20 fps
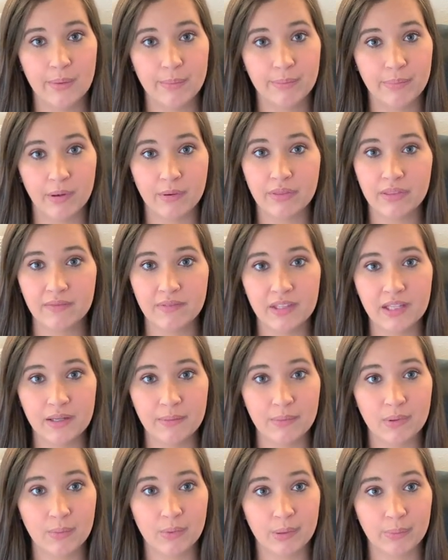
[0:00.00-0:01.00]
Both of
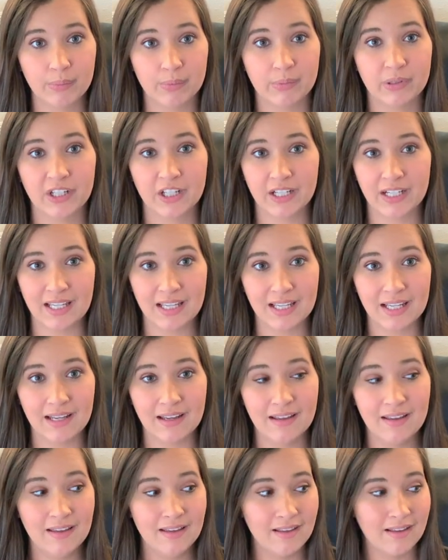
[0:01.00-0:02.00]
them were
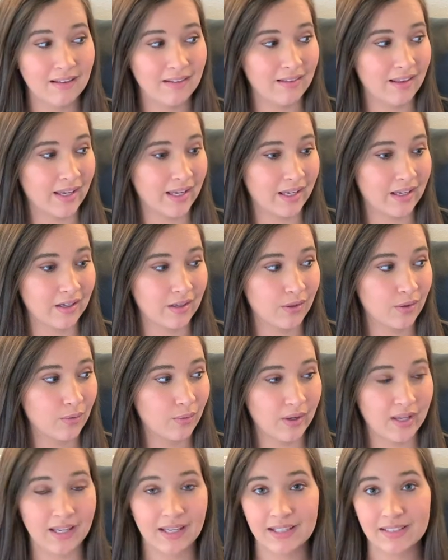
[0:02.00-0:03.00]
pretty like
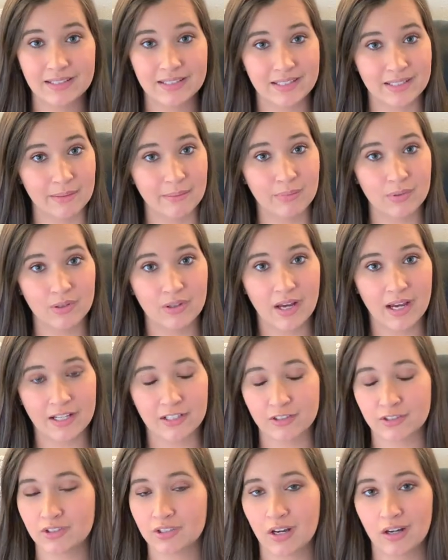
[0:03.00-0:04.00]
quick and simple. I
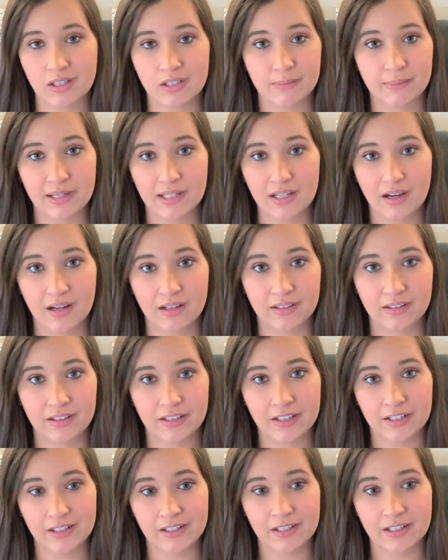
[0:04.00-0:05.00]
just talked to my
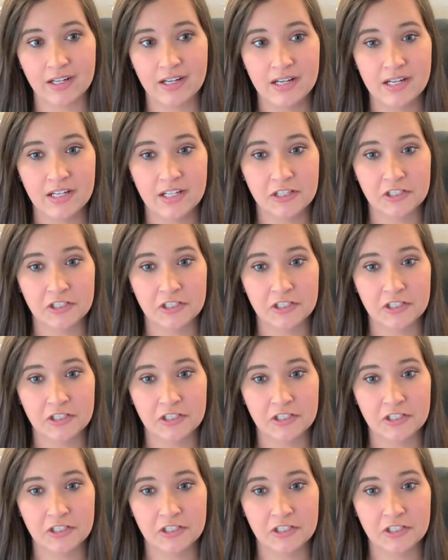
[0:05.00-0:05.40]
doctor.